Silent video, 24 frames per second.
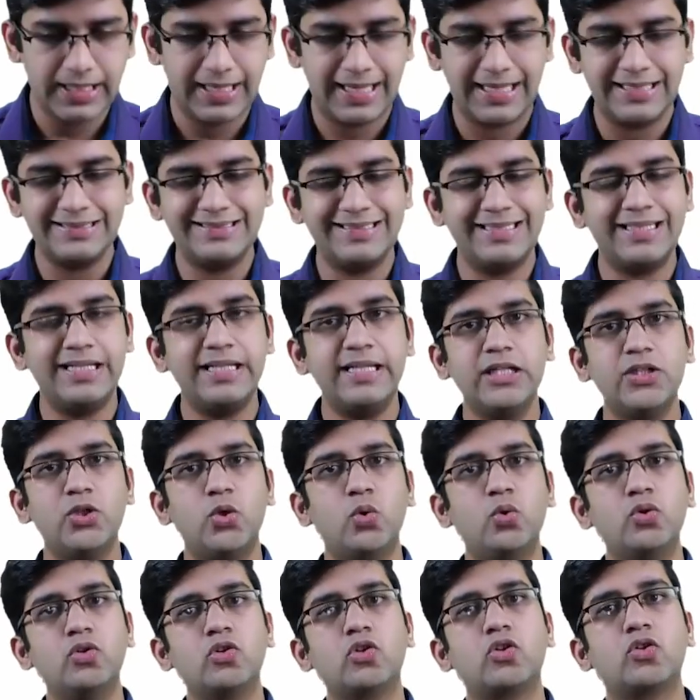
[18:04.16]
I
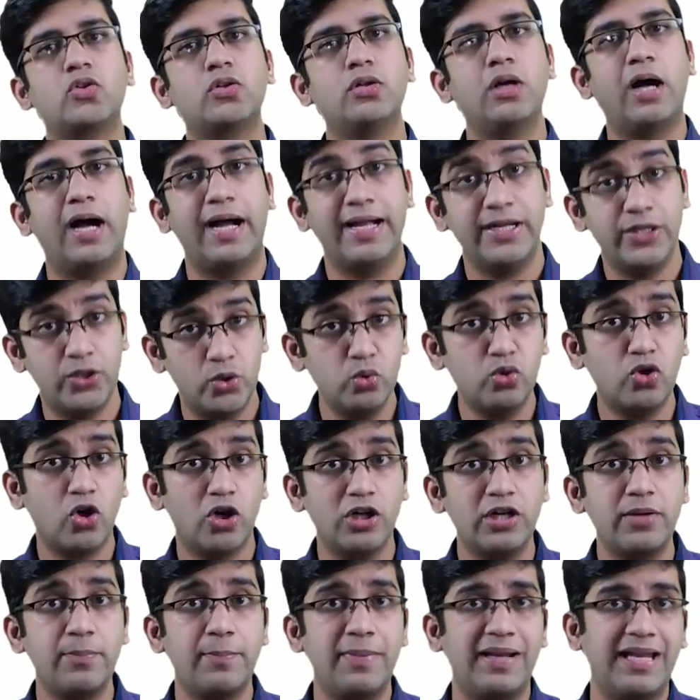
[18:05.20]
do call
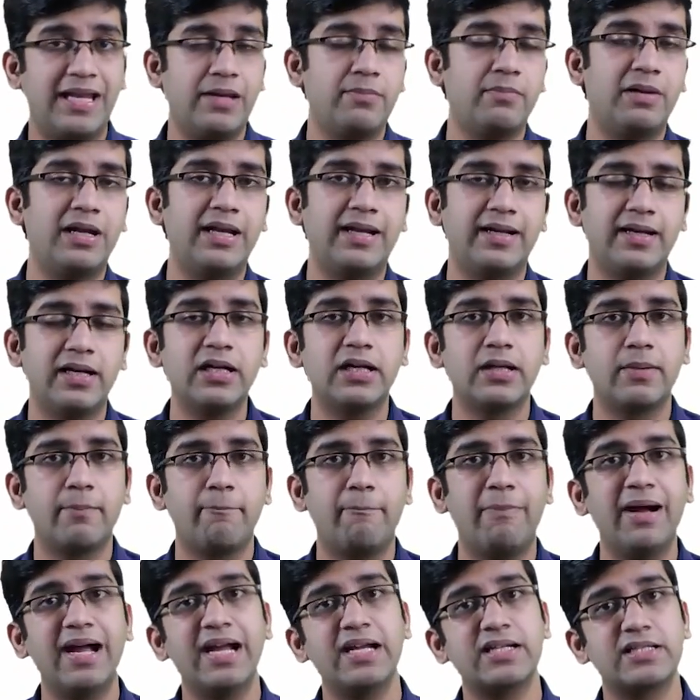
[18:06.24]
it benign malignant,
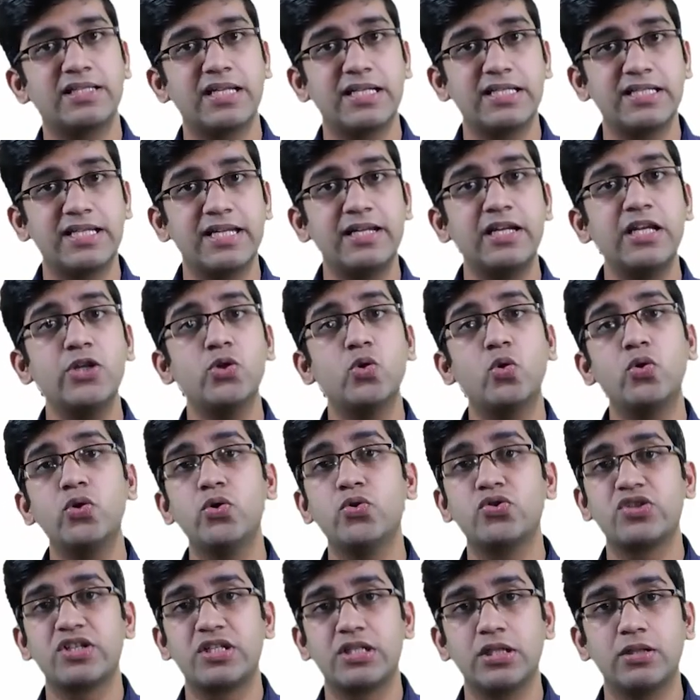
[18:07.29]
but I generally don't
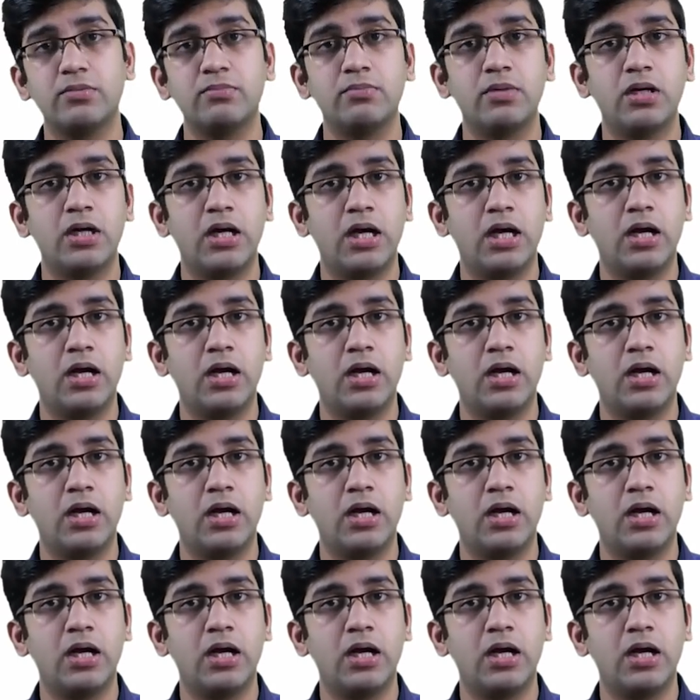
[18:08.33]
use the term